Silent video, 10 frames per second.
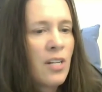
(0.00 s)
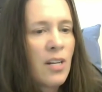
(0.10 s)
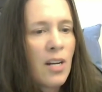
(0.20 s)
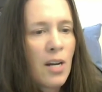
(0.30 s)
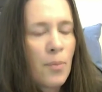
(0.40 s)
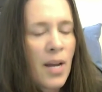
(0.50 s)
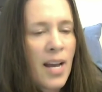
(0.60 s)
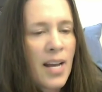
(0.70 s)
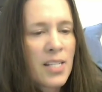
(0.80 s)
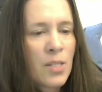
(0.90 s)

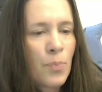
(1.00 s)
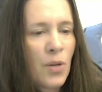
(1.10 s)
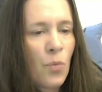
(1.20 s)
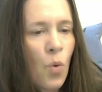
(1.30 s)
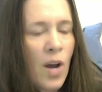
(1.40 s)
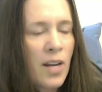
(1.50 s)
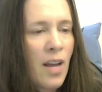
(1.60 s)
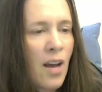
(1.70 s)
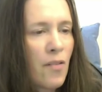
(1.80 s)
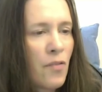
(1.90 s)
has been one
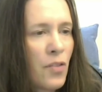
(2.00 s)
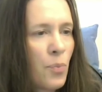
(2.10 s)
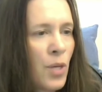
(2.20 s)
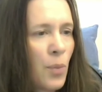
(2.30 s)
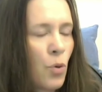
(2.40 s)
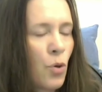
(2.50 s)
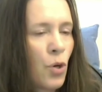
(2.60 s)
of the people